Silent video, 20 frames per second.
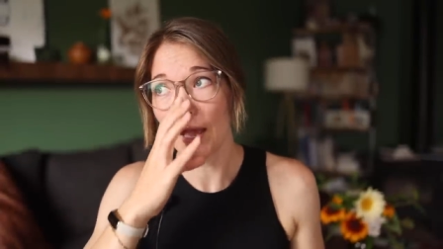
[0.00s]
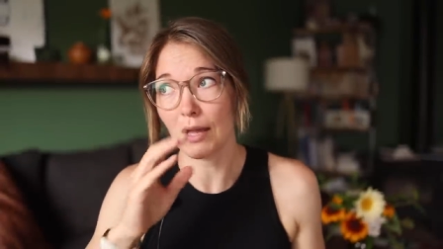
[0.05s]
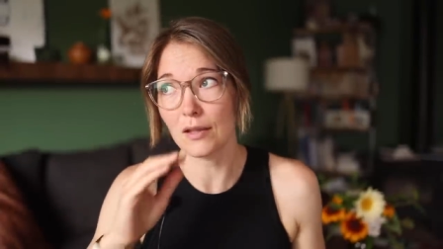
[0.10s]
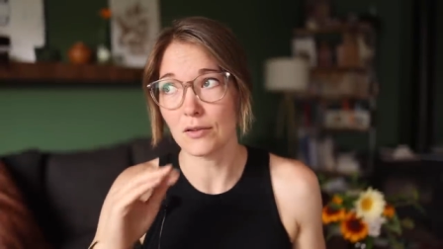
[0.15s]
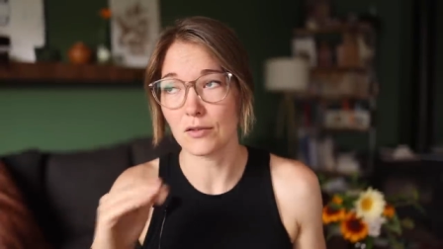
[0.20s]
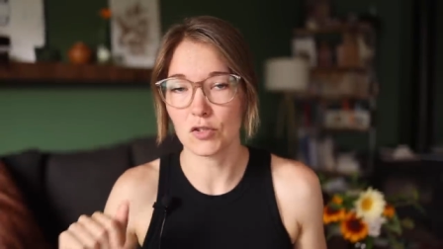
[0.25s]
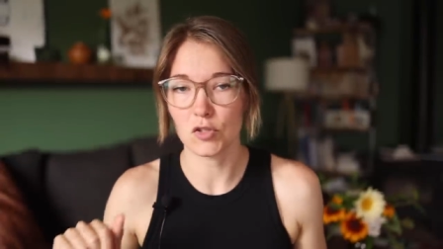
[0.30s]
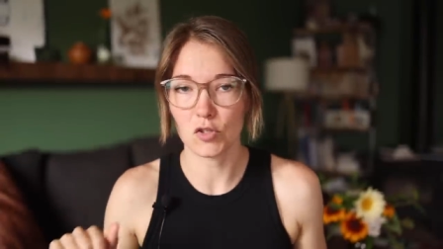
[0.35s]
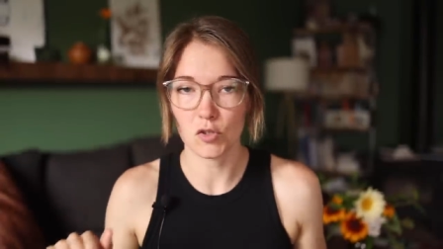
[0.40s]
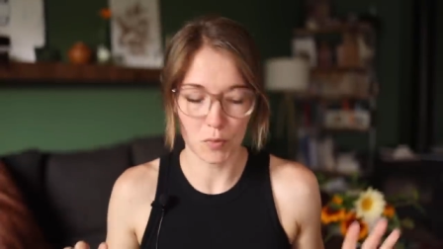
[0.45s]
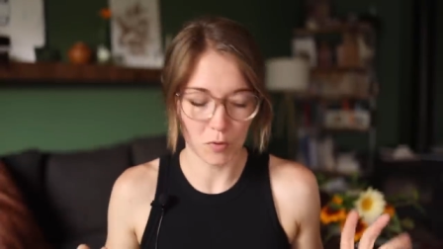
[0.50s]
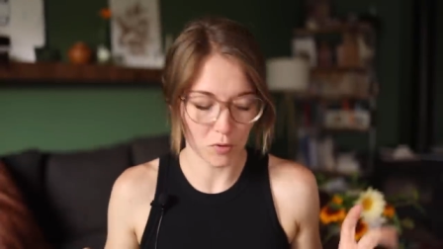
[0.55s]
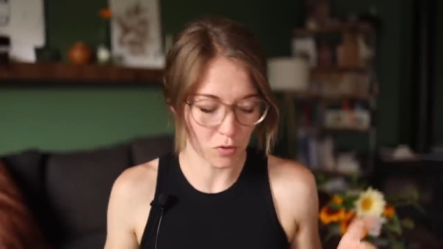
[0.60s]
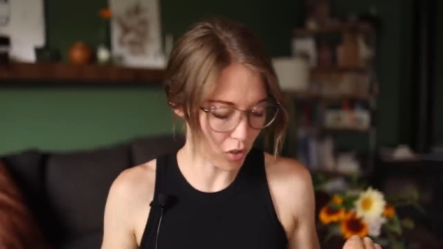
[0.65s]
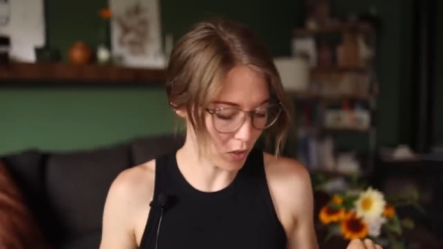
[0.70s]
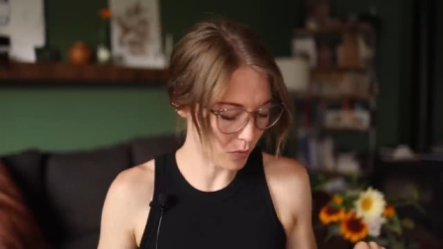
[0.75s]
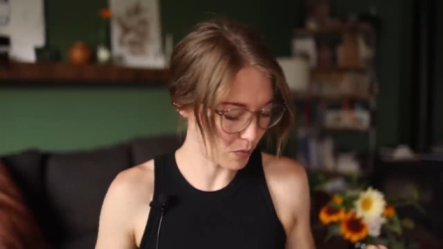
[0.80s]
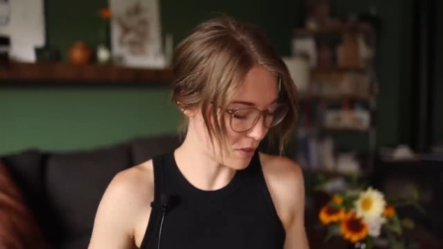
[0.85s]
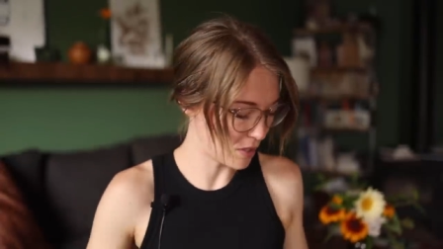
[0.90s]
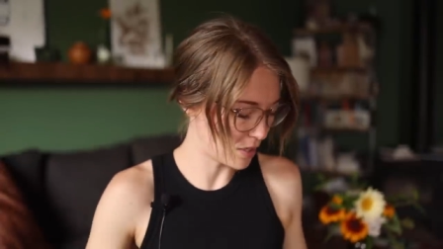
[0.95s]
and super
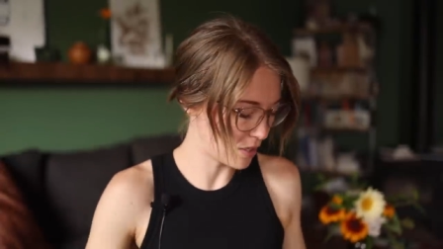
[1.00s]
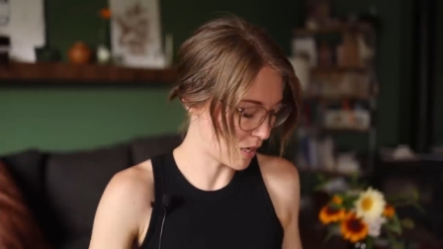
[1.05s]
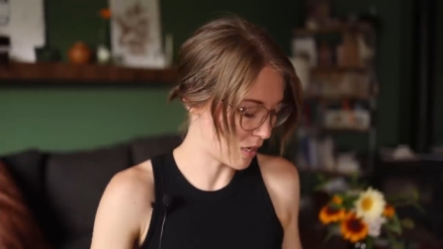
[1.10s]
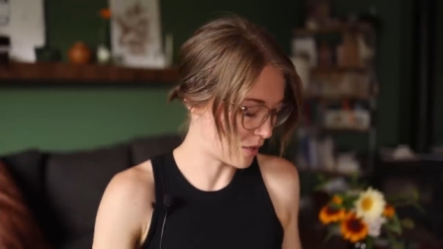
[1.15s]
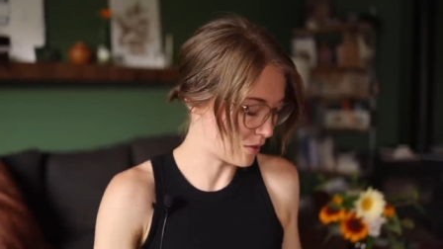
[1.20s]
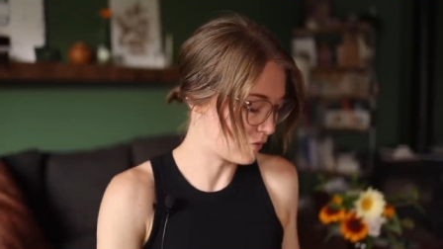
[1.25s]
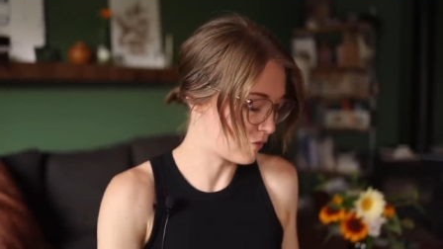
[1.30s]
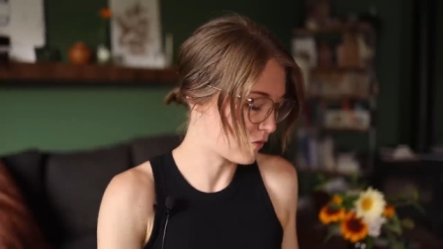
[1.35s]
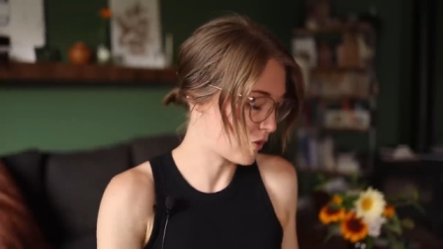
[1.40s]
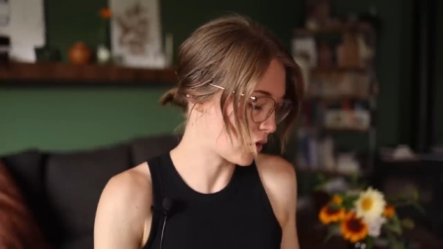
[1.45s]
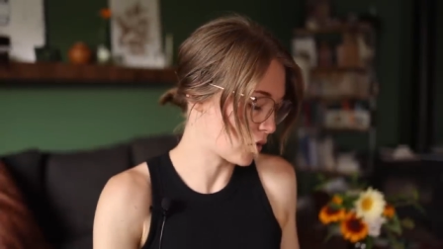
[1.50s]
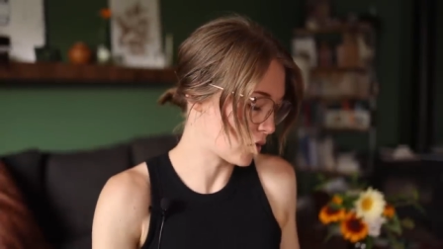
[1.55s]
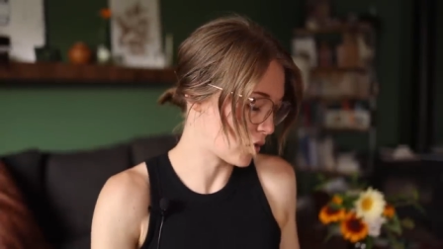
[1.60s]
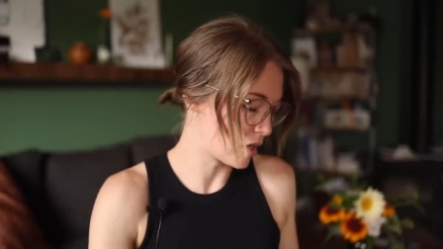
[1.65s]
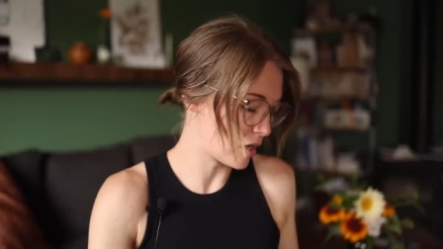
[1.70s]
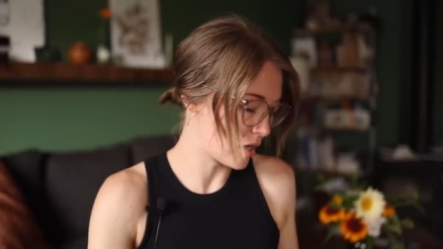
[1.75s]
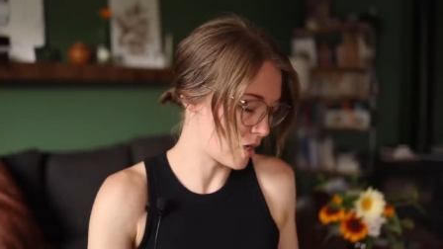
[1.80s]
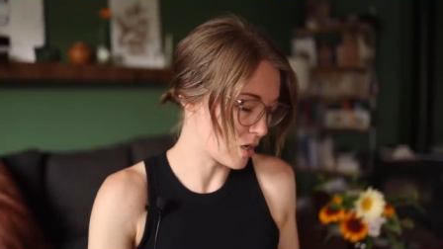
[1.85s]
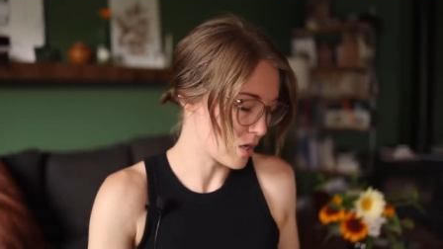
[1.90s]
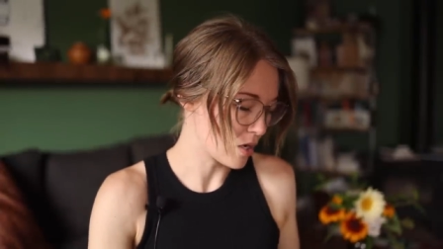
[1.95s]
drapey and
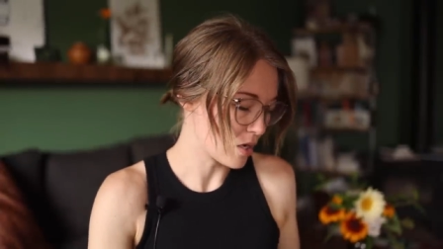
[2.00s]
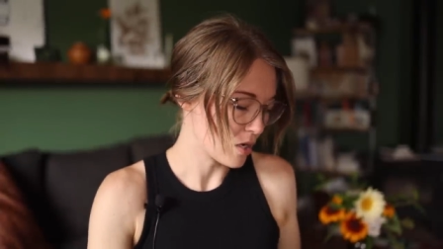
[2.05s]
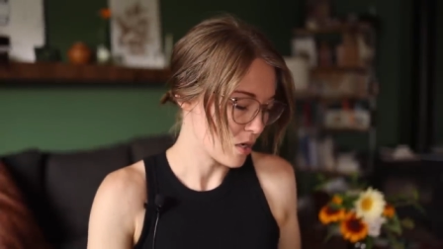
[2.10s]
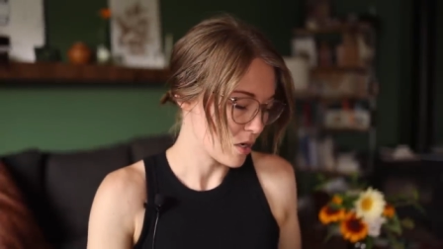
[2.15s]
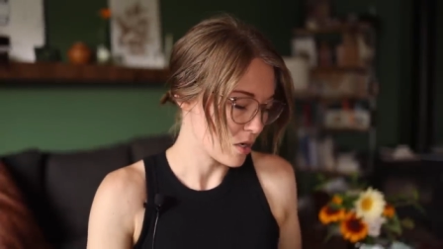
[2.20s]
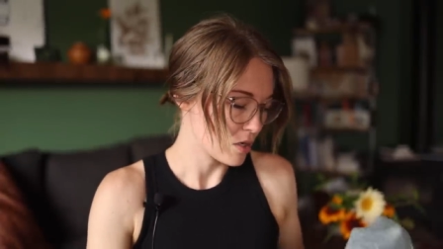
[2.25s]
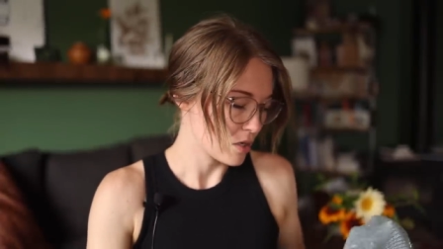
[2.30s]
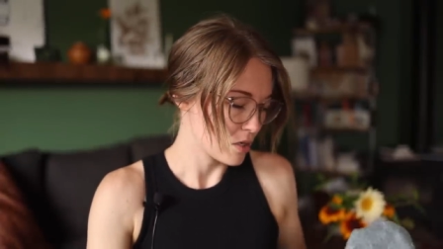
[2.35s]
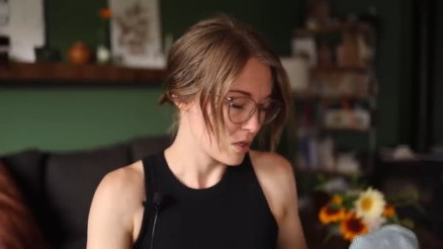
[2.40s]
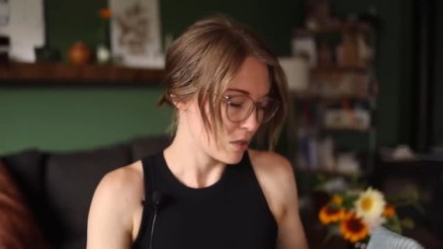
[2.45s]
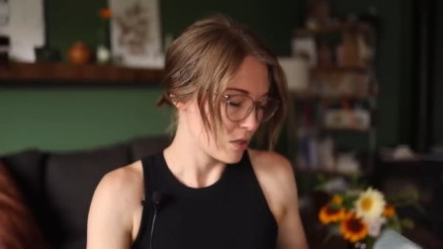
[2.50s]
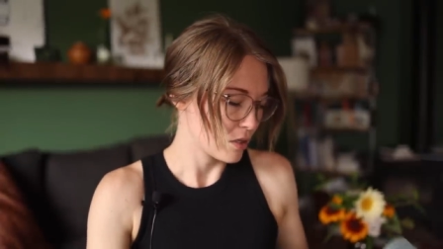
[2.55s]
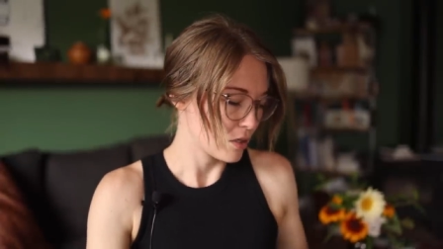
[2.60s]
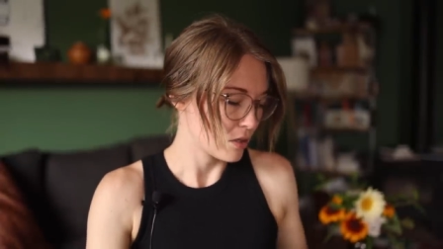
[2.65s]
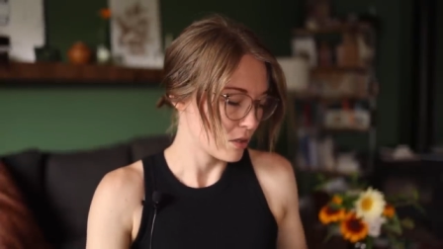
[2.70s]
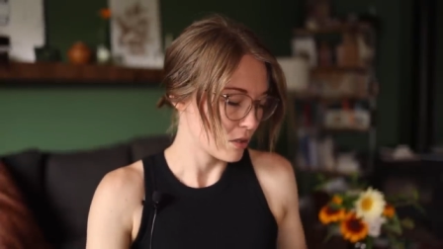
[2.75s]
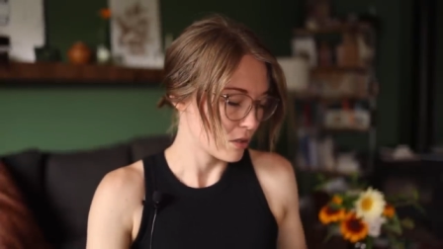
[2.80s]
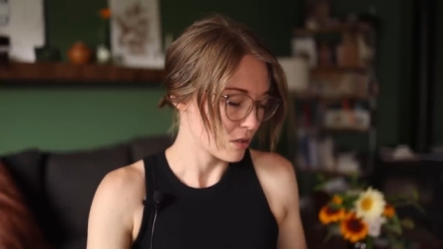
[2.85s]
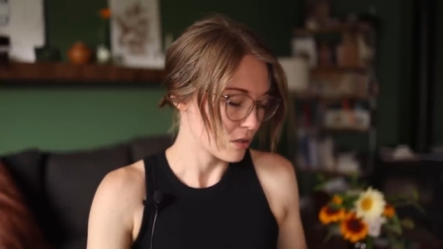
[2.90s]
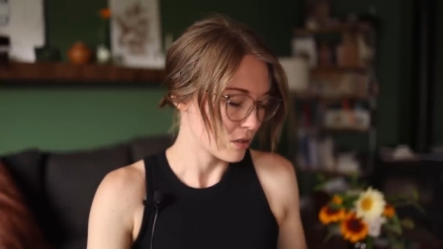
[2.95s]
very,
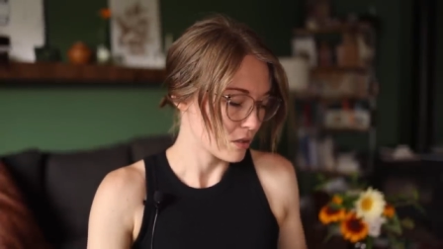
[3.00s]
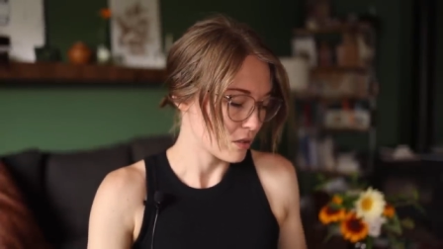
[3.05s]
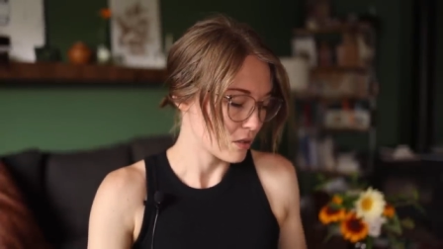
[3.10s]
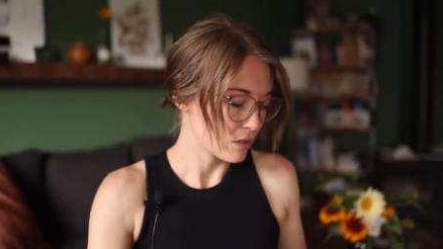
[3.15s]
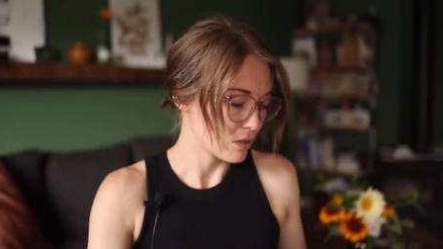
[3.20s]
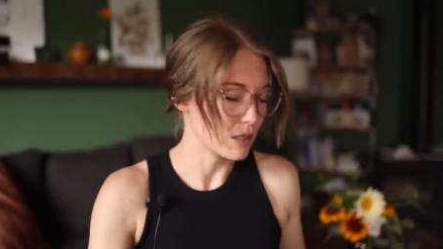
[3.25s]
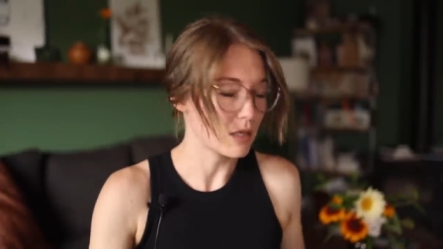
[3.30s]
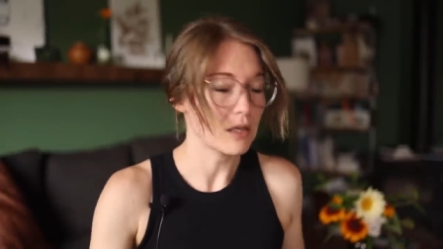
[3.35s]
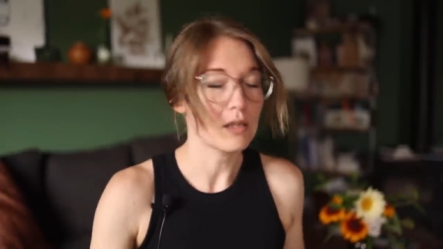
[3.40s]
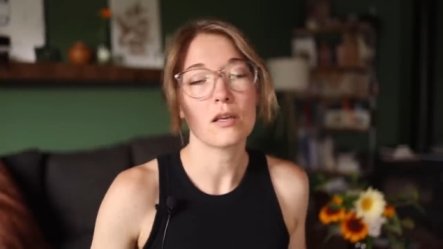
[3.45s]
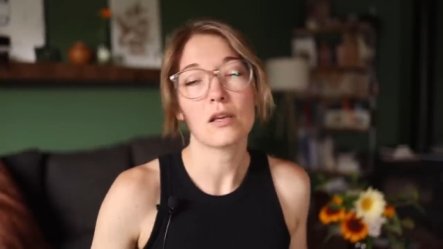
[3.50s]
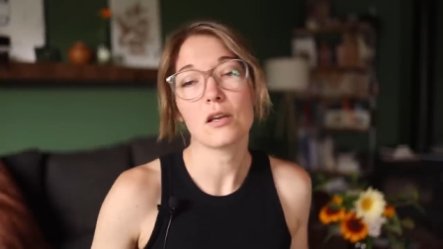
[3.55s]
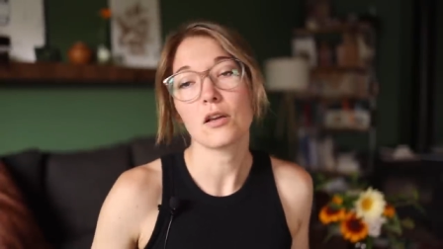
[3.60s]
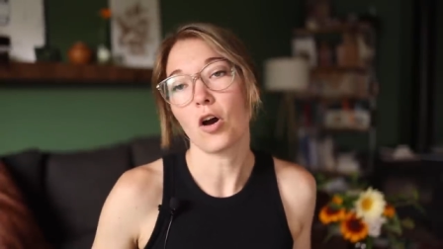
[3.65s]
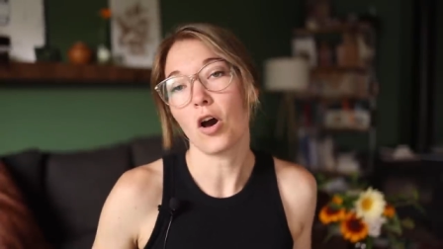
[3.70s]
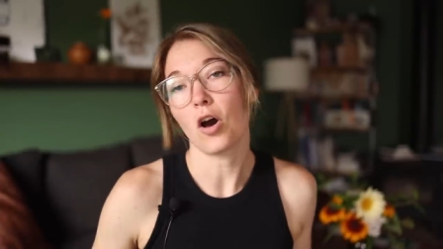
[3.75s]
like you think